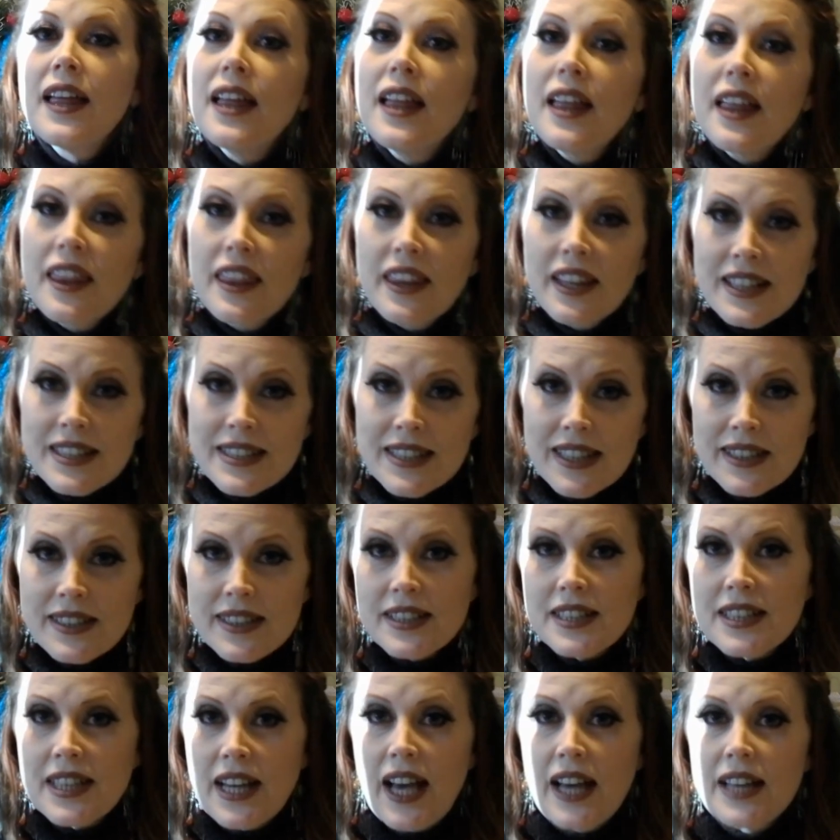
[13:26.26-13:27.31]
This is a
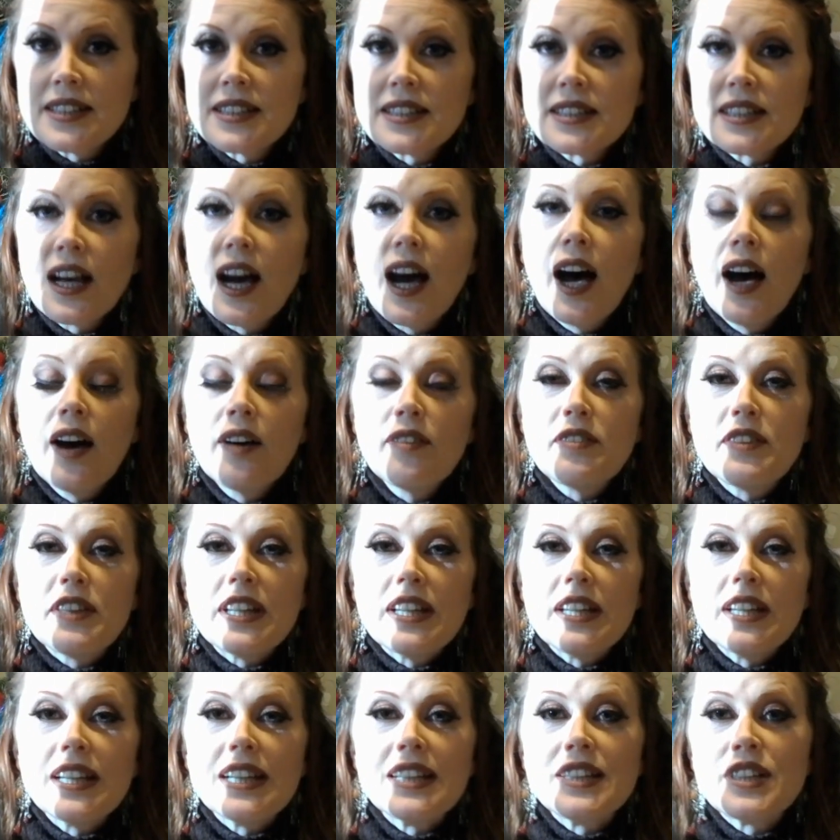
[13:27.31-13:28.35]
test of the
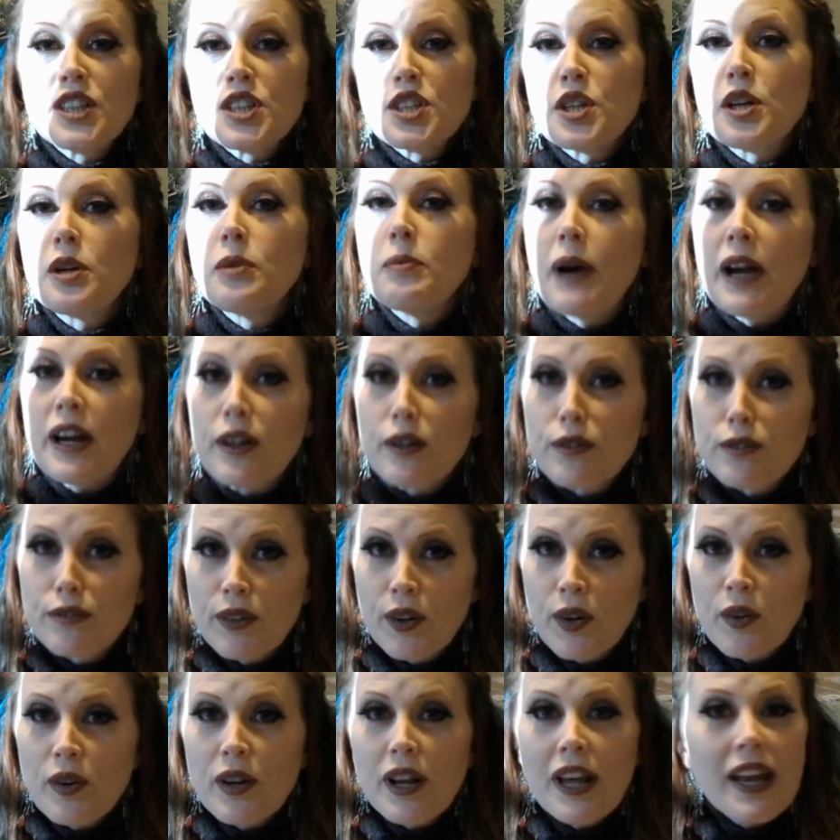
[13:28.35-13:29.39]
additional
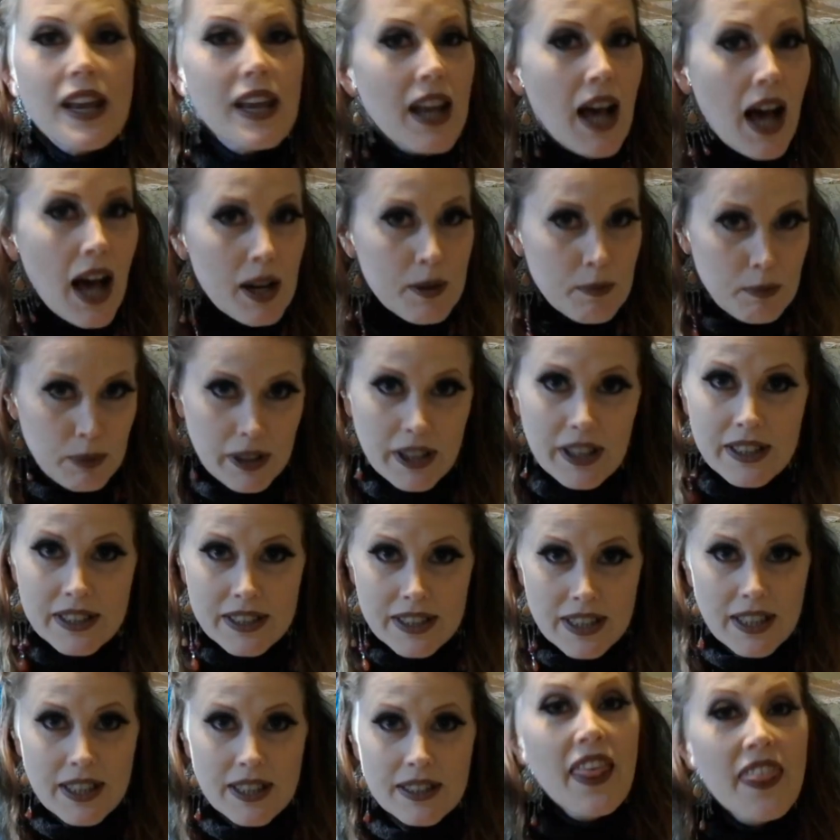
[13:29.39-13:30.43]
microphone not plugged
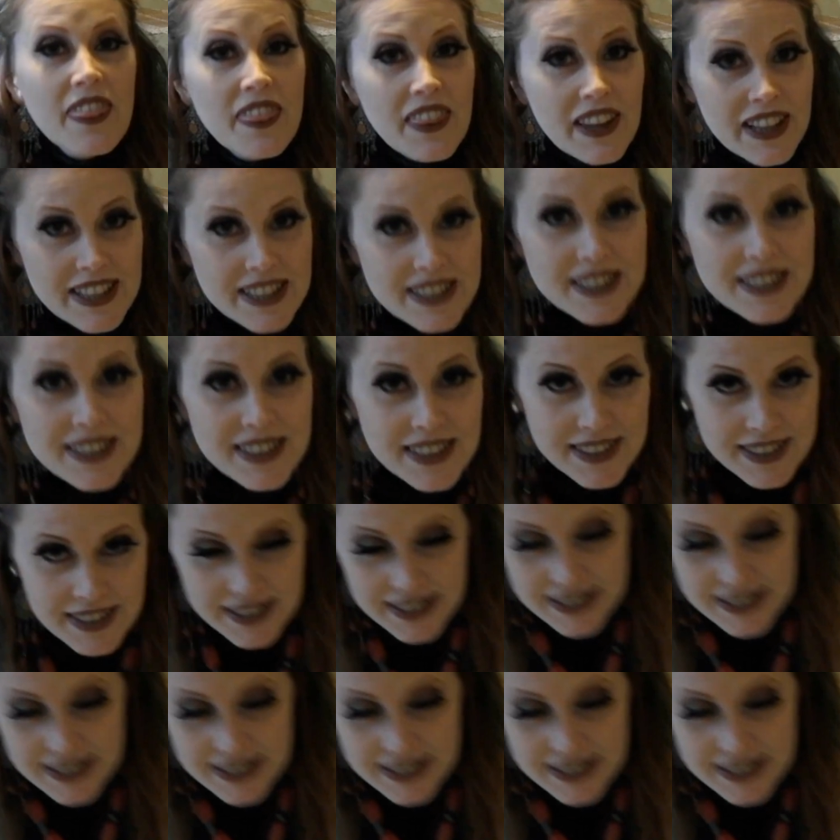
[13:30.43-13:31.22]
in. This is a